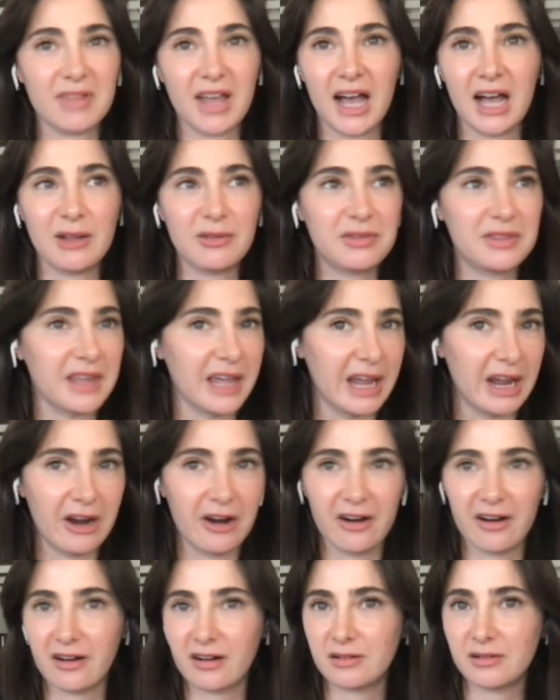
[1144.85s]
out
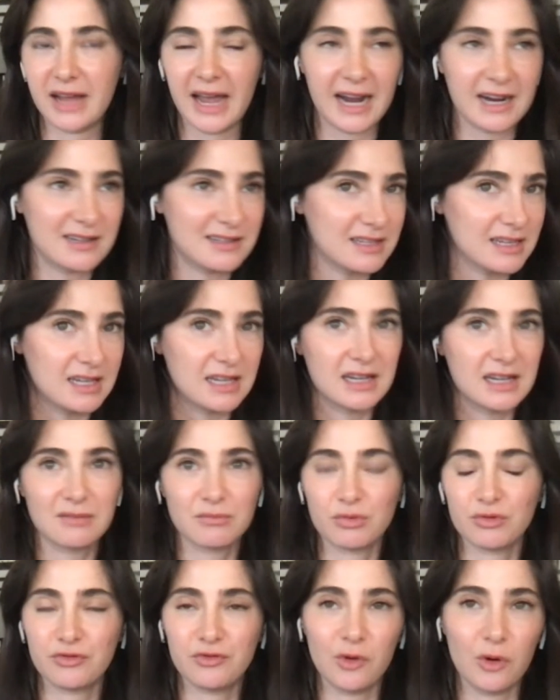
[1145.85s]
there acting
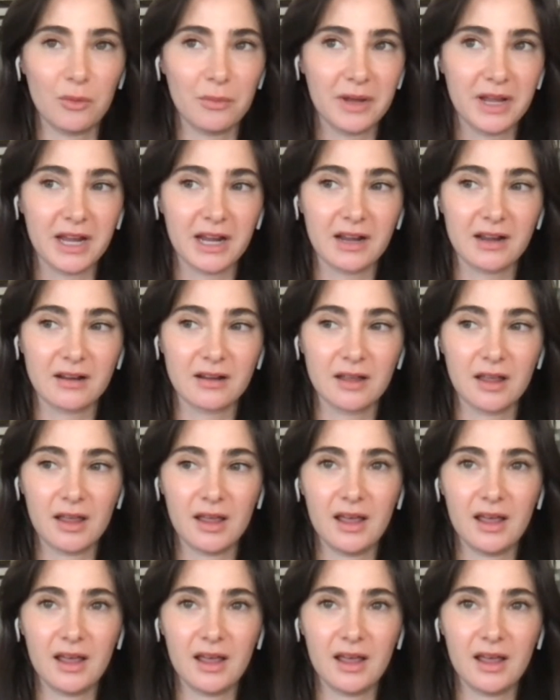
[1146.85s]
and performing.